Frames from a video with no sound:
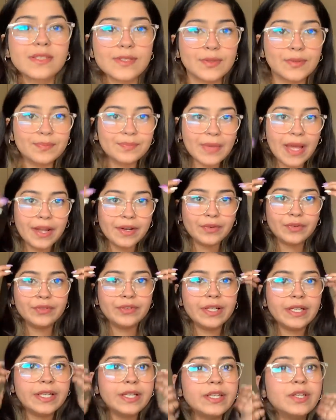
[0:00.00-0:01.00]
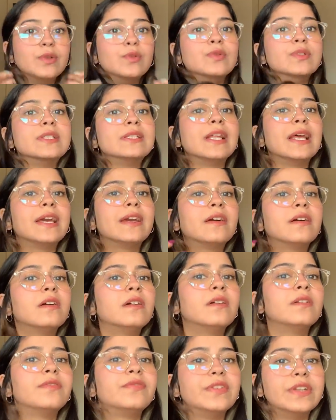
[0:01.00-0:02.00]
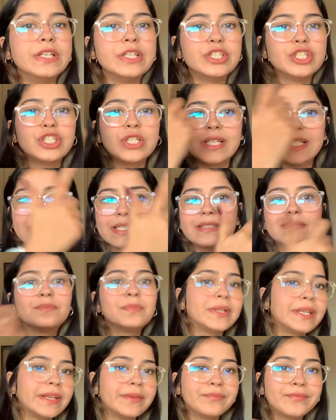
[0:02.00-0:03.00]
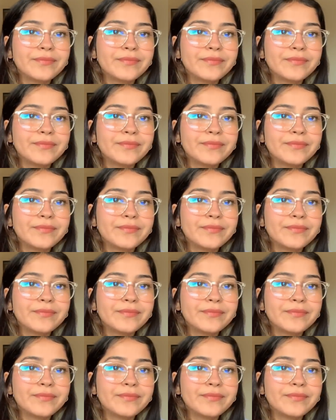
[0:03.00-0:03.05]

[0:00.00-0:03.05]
So I don't really use like a finishing spray.